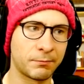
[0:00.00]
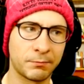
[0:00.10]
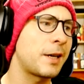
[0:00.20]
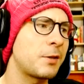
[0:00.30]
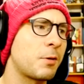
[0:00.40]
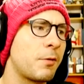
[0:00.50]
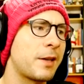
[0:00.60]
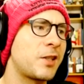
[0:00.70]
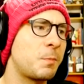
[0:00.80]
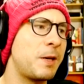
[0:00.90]
So I guess we'll go with
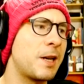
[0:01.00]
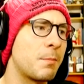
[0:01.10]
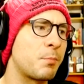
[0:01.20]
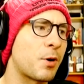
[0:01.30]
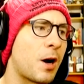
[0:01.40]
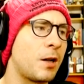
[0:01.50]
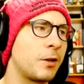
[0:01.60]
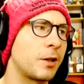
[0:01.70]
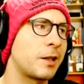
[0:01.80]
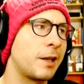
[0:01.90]
that speed up
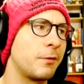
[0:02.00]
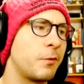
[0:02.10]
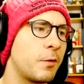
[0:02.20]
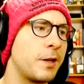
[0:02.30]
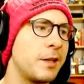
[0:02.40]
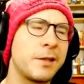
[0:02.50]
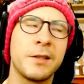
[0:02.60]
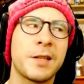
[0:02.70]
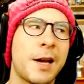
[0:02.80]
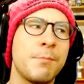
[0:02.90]
brawler, clairvoyance
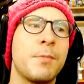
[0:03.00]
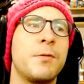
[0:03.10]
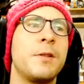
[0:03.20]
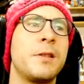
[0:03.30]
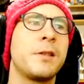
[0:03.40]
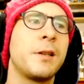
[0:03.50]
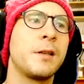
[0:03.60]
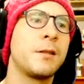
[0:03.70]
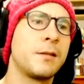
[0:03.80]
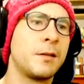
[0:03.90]
and time bonus.
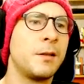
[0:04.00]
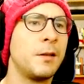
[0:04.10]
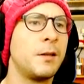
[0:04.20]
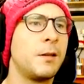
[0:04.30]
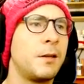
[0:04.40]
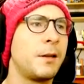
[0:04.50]
Yeah.